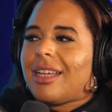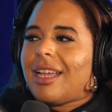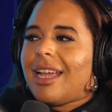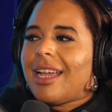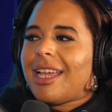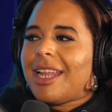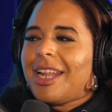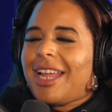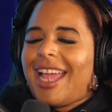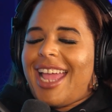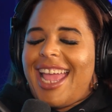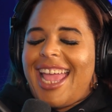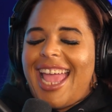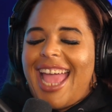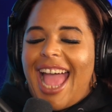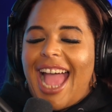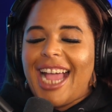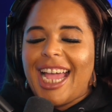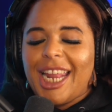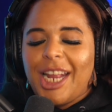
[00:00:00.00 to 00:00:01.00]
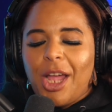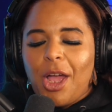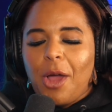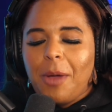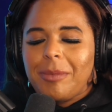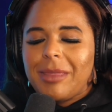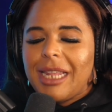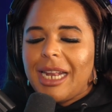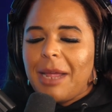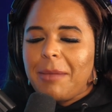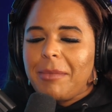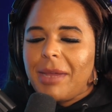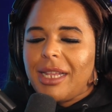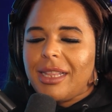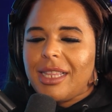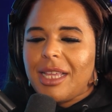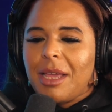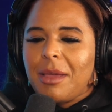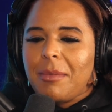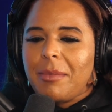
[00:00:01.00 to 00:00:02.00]
I gotta hope that I meet
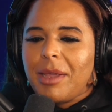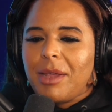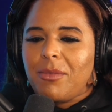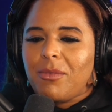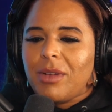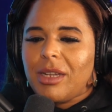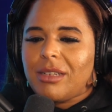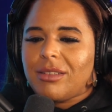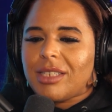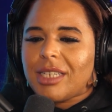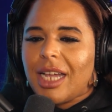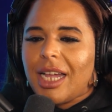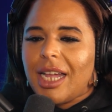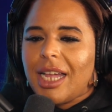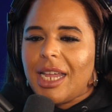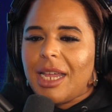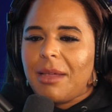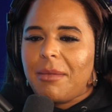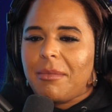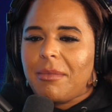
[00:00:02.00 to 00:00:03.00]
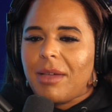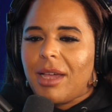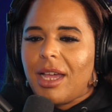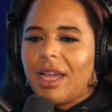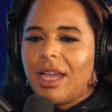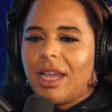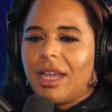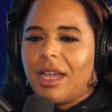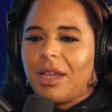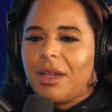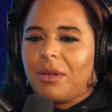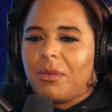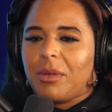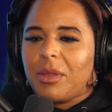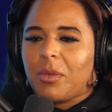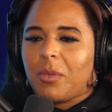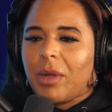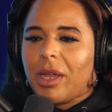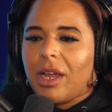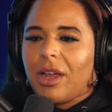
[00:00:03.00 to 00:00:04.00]
them in real time
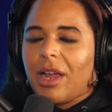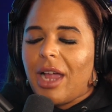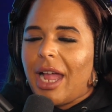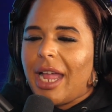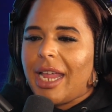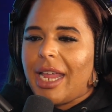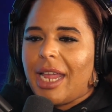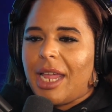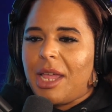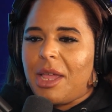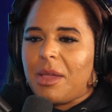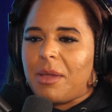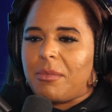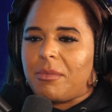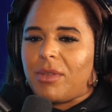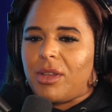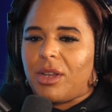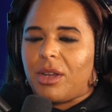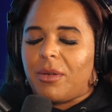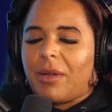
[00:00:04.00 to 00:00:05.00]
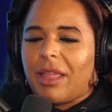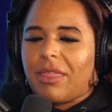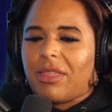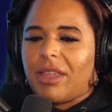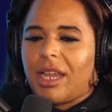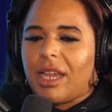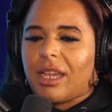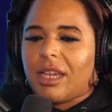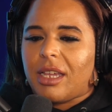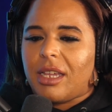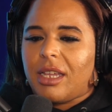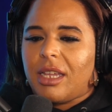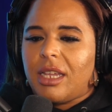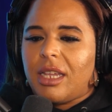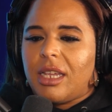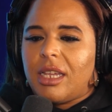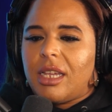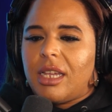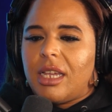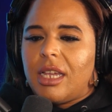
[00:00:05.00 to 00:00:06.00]
with where I am. I think
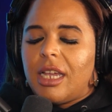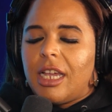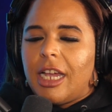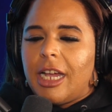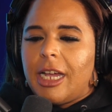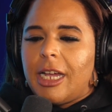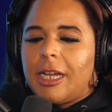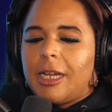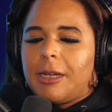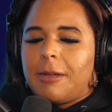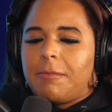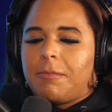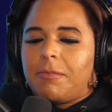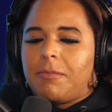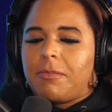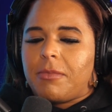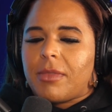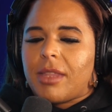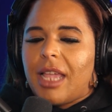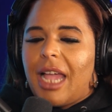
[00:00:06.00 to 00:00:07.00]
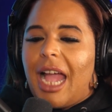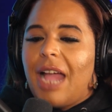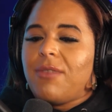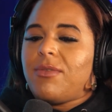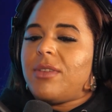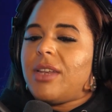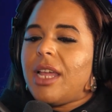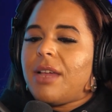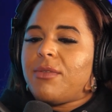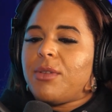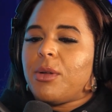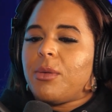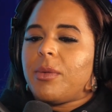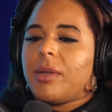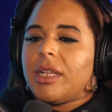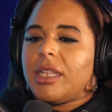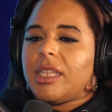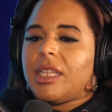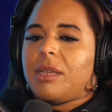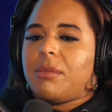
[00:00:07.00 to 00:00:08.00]
I've never
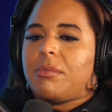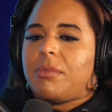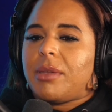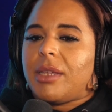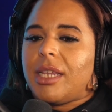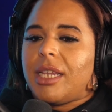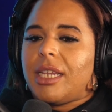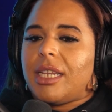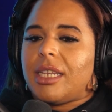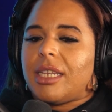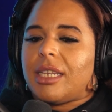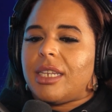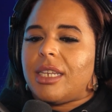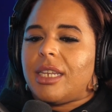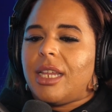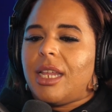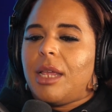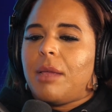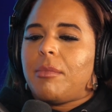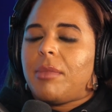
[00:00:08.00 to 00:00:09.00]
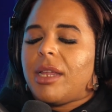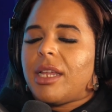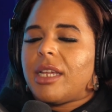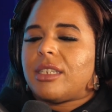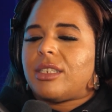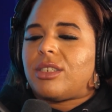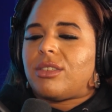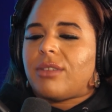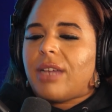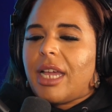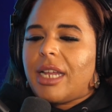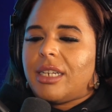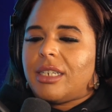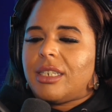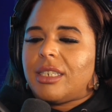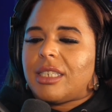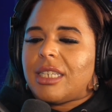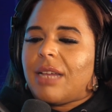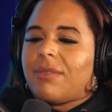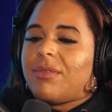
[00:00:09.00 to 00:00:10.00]
really been being a
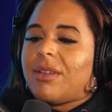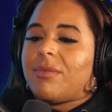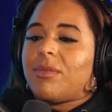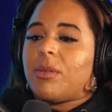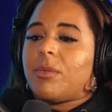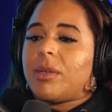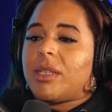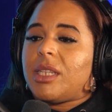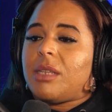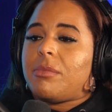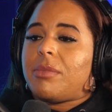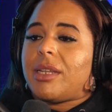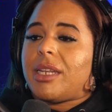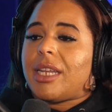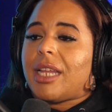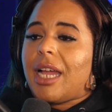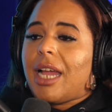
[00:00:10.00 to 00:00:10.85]
strategist. I've never really been